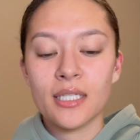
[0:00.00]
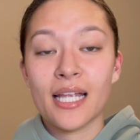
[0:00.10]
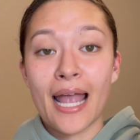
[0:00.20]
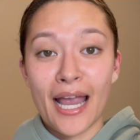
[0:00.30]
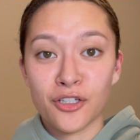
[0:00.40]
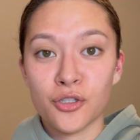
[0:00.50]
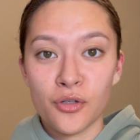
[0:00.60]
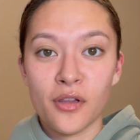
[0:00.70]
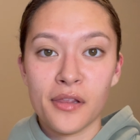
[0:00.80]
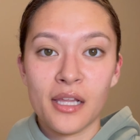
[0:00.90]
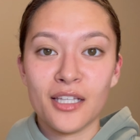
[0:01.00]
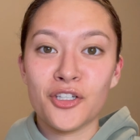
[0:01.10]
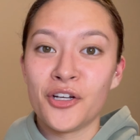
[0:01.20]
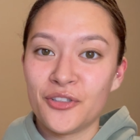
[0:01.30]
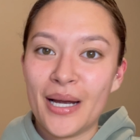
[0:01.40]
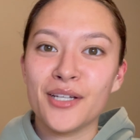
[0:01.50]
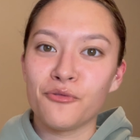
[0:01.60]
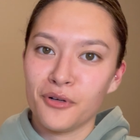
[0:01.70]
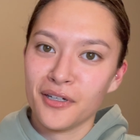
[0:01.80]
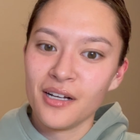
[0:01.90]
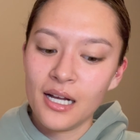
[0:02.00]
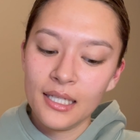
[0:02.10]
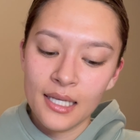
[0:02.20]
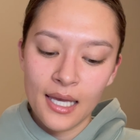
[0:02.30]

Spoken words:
and actually do the thing that you're trying to work on.